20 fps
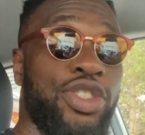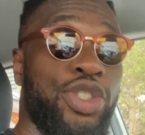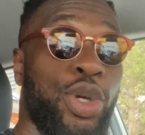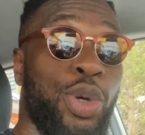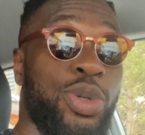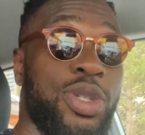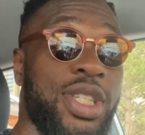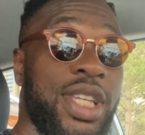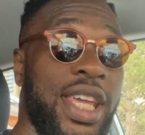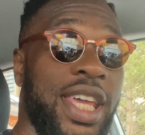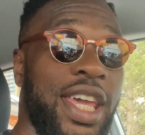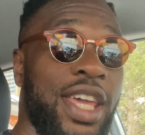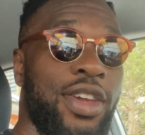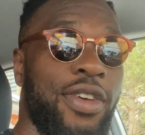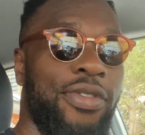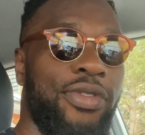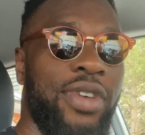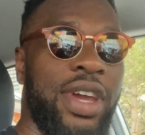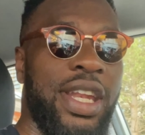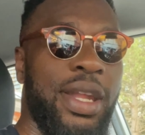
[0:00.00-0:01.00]
Yosa here,
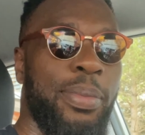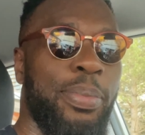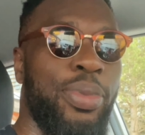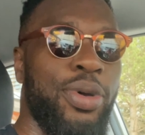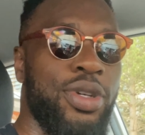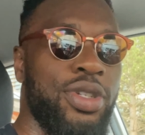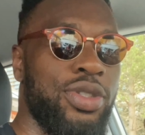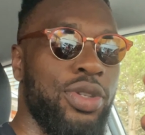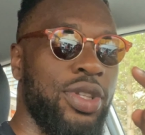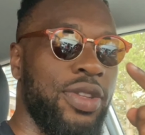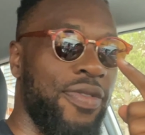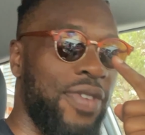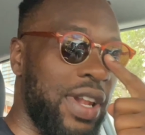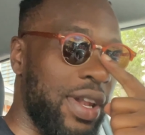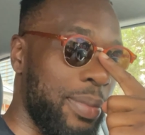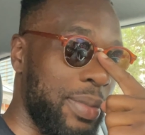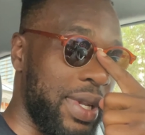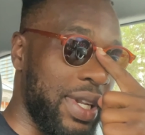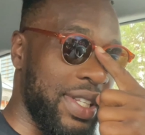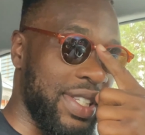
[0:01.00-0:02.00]
your friend in personal
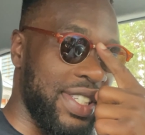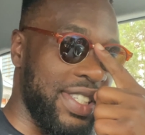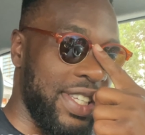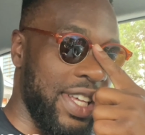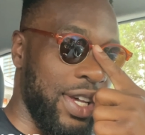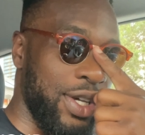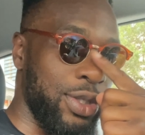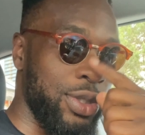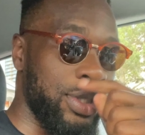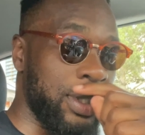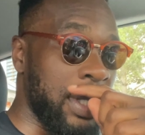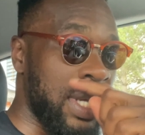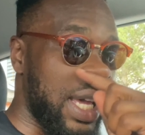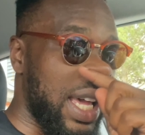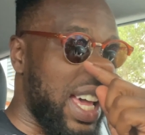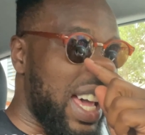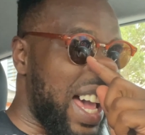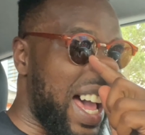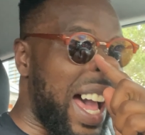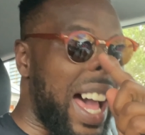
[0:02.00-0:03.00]
development and sales.
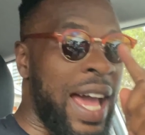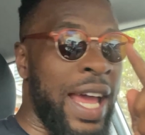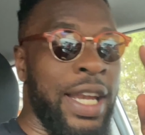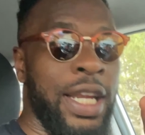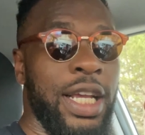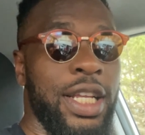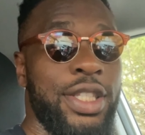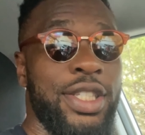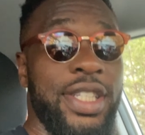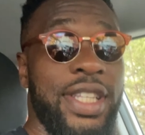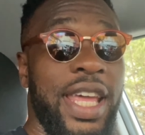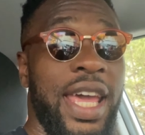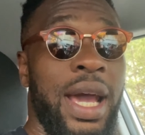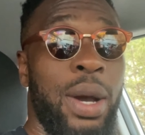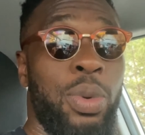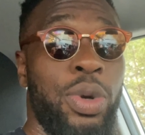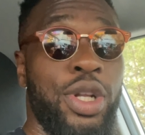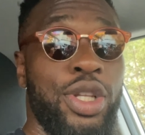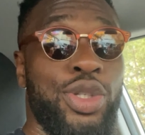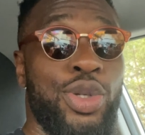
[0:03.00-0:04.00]
And today I
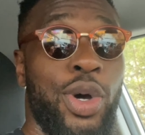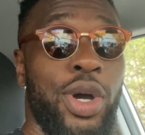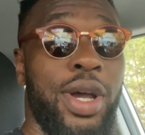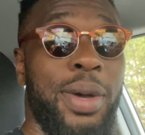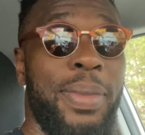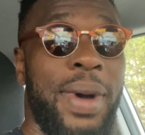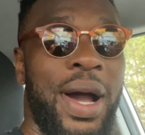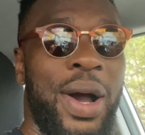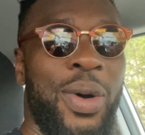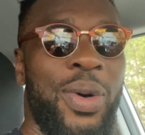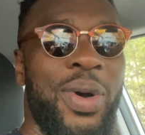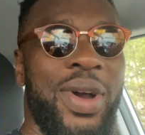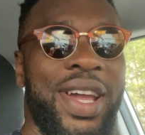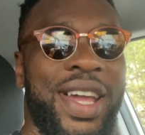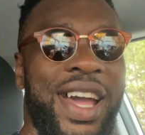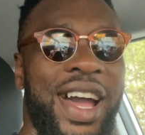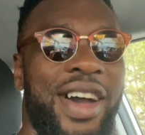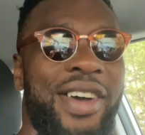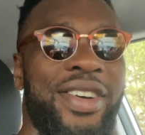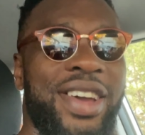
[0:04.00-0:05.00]
want to talk about
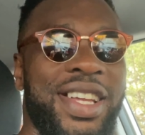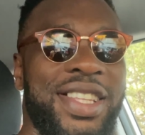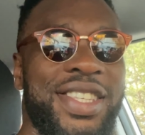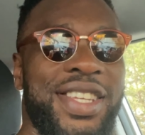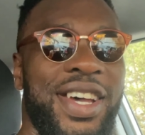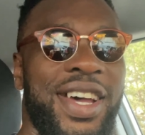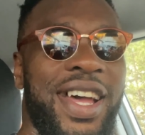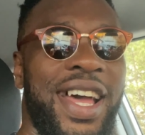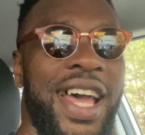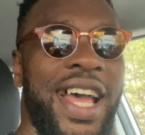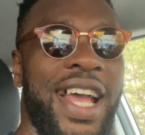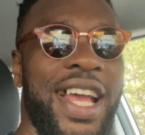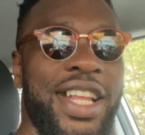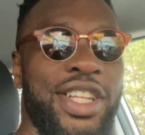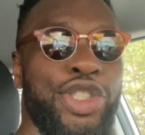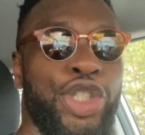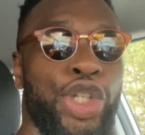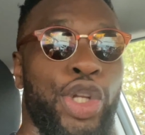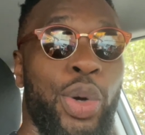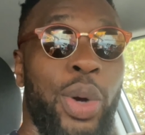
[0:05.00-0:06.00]
character
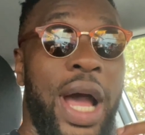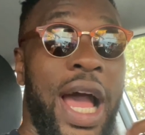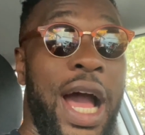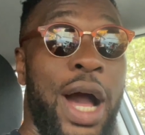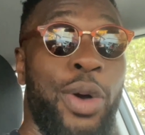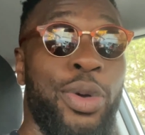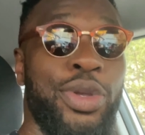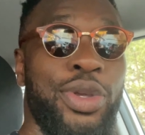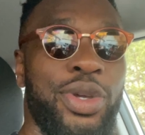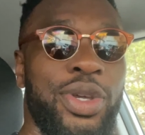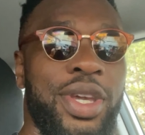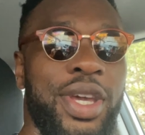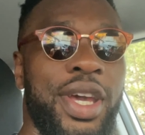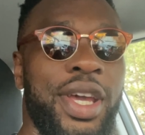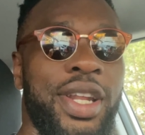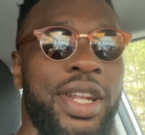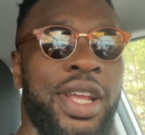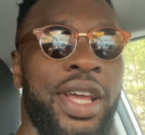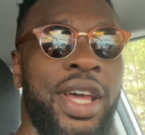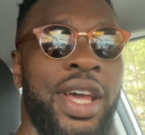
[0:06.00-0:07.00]
and, how you
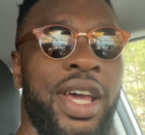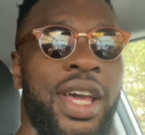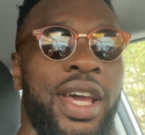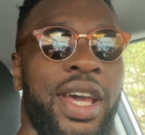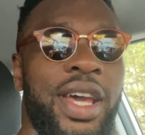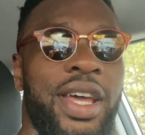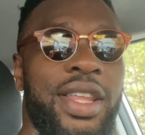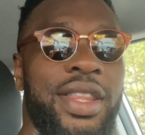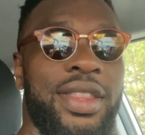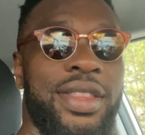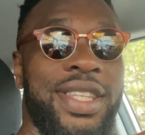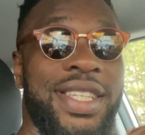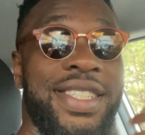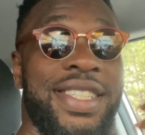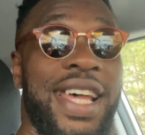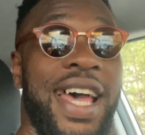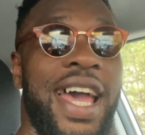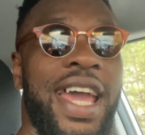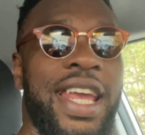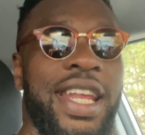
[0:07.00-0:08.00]
can
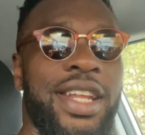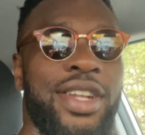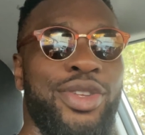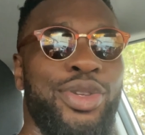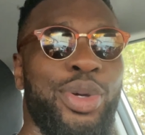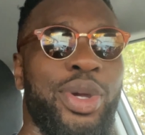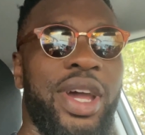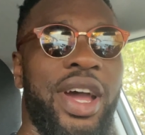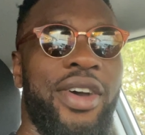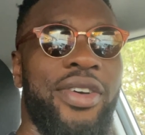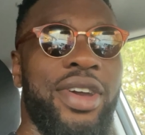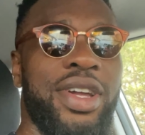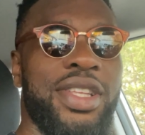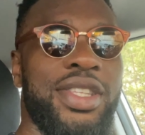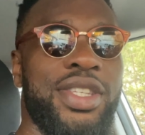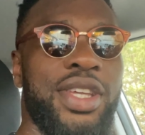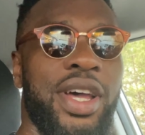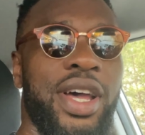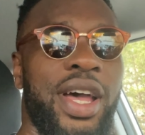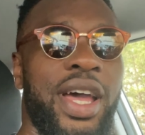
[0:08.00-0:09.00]
design a new
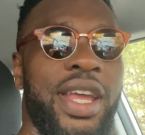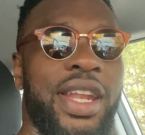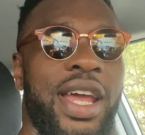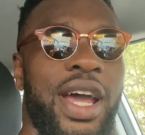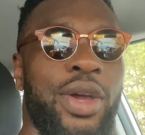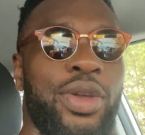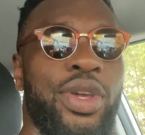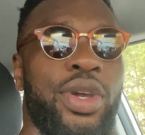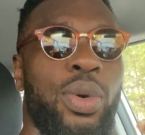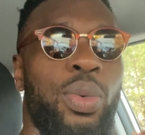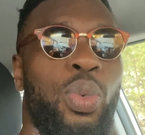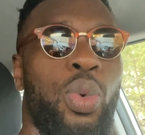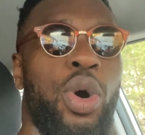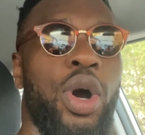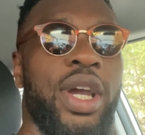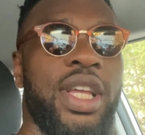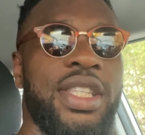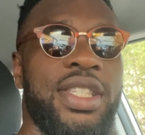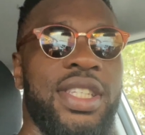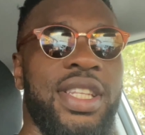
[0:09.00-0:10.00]
character and how you can
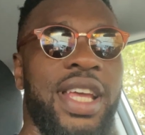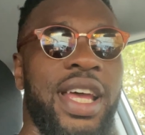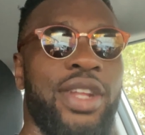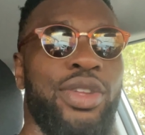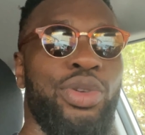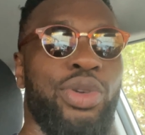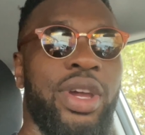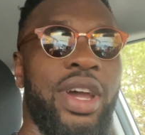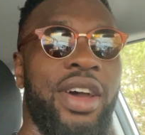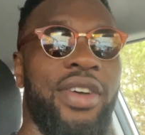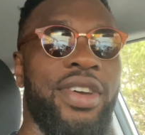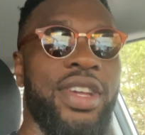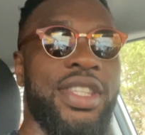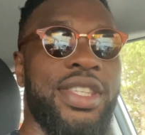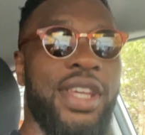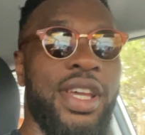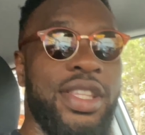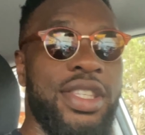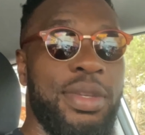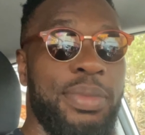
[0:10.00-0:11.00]
walk into that new
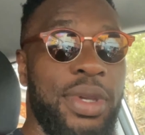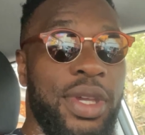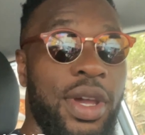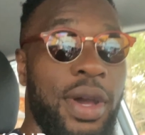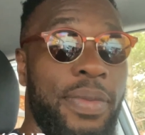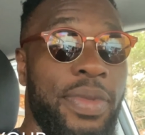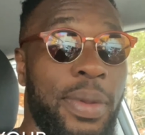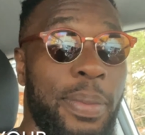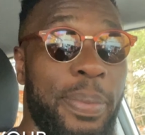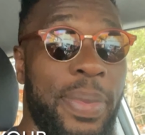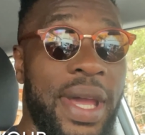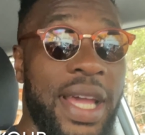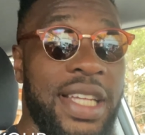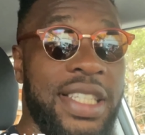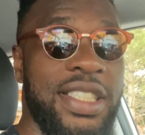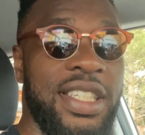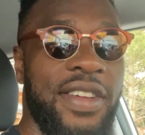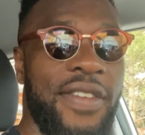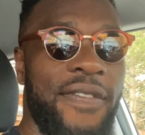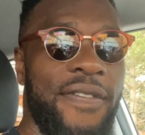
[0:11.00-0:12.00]
character to become the
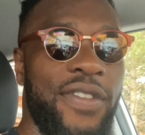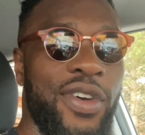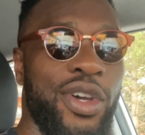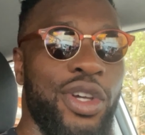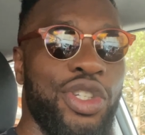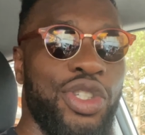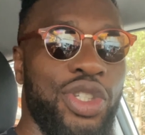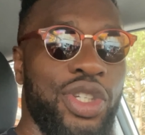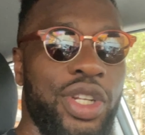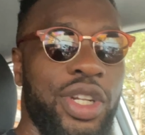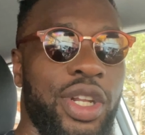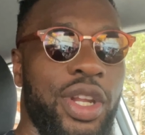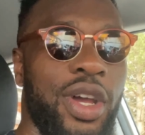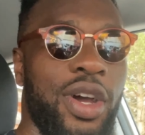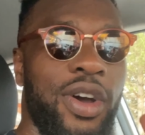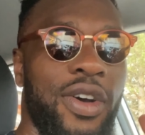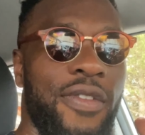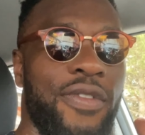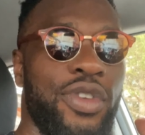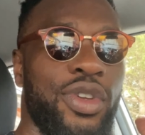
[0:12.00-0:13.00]
best version
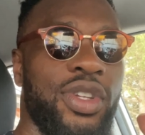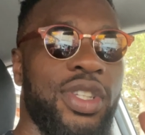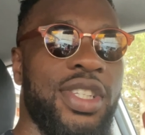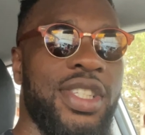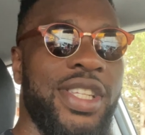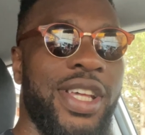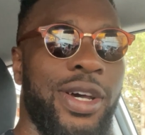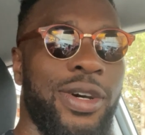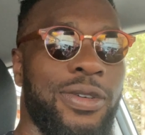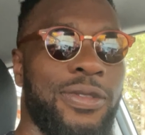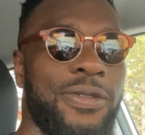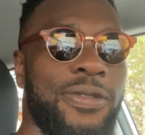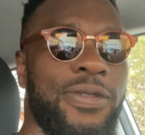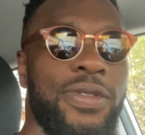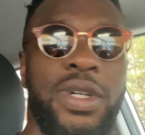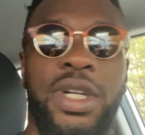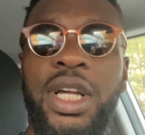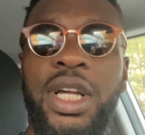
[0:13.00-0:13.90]
of yourself.